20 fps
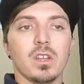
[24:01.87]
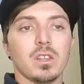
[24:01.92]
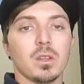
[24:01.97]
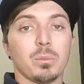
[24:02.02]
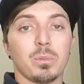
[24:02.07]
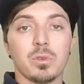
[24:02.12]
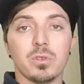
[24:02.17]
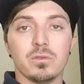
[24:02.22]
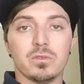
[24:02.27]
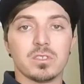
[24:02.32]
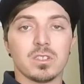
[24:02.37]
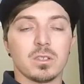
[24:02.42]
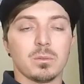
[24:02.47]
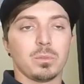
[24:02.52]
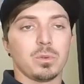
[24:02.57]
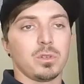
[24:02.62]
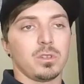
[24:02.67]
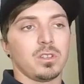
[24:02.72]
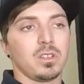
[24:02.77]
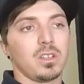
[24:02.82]
The proof's in the
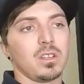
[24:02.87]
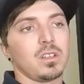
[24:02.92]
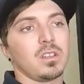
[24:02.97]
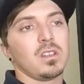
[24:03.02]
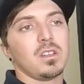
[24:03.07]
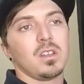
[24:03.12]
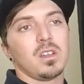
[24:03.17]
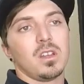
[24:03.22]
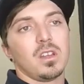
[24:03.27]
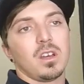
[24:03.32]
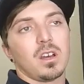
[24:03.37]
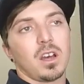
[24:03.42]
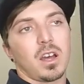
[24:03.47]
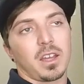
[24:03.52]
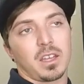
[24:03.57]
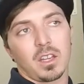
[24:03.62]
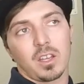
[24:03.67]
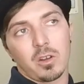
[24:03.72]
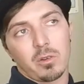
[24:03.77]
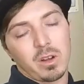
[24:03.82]
pudding. I
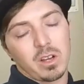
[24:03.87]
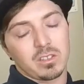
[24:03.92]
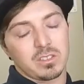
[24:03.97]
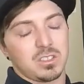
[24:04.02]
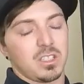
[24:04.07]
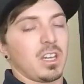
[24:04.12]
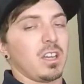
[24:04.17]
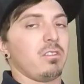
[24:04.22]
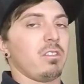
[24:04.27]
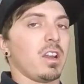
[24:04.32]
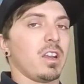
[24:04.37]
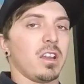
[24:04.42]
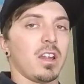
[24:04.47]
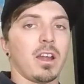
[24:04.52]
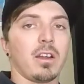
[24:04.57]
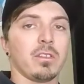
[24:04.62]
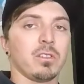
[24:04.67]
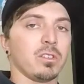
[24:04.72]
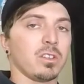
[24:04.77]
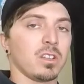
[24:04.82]
can go outside right
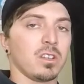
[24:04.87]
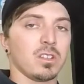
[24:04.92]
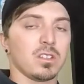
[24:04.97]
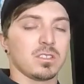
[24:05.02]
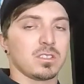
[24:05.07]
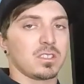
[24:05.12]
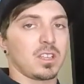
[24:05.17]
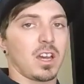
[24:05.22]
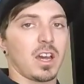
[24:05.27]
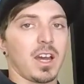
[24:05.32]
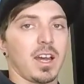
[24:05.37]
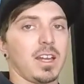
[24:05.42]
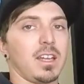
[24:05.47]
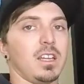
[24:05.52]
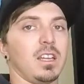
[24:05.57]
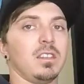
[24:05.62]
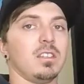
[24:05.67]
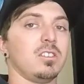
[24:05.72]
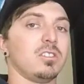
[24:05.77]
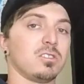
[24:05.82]
now and look into the sky
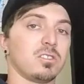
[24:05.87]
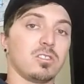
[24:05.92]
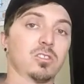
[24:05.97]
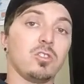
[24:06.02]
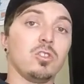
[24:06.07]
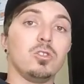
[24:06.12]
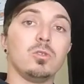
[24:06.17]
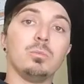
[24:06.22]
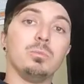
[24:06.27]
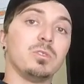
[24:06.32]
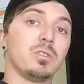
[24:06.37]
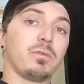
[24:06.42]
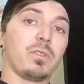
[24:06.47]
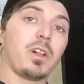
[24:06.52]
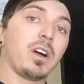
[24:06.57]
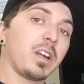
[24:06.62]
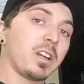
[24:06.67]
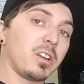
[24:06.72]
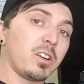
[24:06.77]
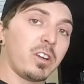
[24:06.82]
and there's tubes
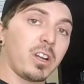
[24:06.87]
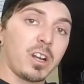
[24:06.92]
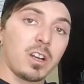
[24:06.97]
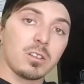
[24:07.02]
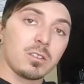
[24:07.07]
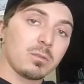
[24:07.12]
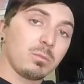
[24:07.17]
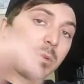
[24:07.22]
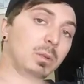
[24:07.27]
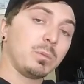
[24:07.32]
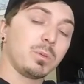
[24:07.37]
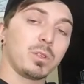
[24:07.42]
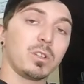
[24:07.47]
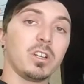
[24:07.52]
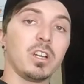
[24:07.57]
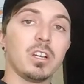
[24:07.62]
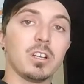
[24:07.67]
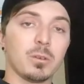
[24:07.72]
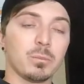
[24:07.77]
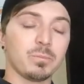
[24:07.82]
flying around. People are
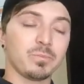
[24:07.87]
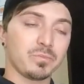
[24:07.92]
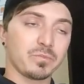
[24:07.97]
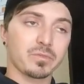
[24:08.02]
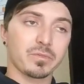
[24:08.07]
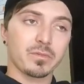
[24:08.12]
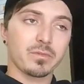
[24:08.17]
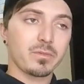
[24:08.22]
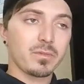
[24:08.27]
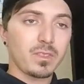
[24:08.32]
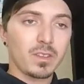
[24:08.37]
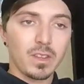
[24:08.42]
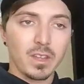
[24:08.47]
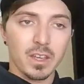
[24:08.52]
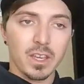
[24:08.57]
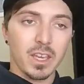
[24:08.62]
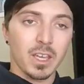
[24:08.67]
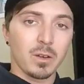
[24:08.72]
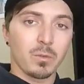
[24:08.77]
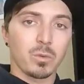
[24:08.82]
in them,
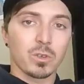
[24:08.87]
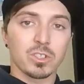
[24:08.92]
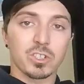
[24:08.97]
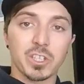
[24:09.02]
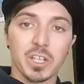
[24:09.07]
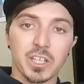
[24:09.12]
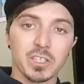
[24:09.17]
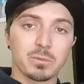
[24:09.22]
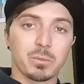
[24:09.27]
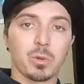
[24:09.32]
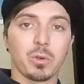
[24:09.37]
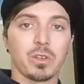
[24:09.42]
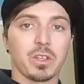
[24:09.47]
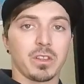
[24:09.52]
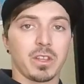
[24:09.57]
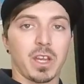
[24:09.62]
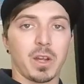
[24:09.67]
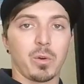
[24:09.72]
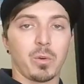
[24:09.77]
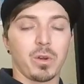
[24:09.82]
and we're
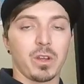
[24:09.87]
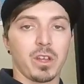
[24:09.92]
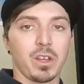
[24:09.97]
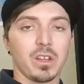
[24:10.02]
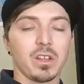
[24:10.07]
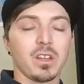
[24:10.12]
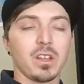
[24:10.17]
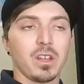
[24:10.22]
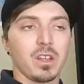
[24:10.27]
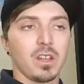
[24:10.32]
transporting that way.